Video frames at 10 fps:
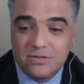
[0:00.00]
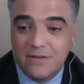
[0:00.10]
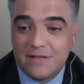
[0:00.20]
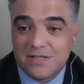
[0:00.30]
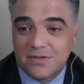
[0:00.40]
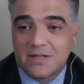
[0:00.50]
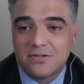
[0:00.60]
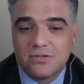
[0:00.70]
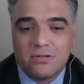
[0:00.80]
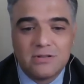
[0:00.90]
strict
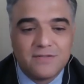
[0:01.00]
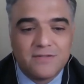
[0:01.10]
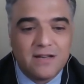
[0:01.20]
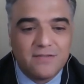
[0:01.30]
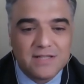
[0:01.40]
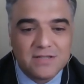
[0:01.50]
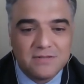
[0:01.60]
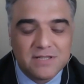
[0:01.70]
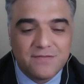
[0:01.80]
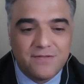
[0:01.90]
control of cardiovascular
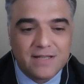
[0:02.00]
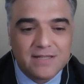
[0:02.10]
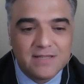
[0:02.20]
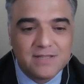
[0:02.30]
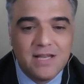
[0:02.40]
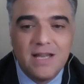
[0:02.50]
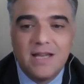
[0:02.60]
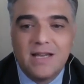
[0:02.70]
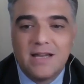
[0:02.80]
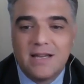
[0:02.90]
risk factors
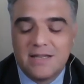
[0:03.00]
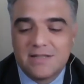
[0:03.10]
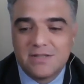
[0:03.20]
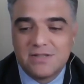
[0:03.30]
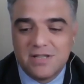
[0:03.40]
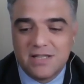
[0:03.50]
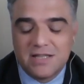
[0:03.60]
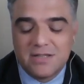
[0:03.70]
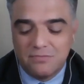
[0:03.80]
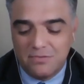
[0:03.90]

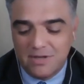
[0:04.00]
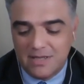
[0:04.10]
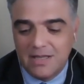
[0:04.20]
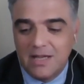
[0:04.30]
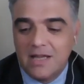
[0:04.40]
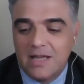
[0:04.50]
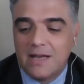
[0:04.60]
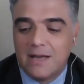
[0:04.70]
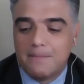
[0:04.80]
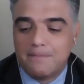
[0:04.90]
associated with
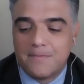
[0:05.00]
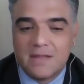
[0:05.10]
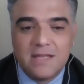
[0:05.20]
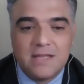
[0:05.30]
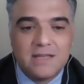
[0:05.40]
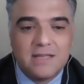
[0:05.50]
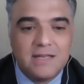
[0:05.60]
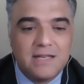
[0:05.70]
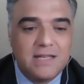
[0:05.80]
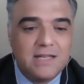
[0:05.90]
the
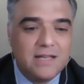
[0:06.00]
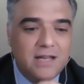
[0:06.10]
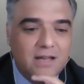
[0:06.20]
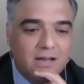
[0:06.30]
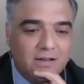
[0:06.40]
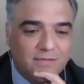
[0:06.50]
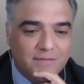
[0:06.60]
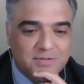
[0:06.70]
need of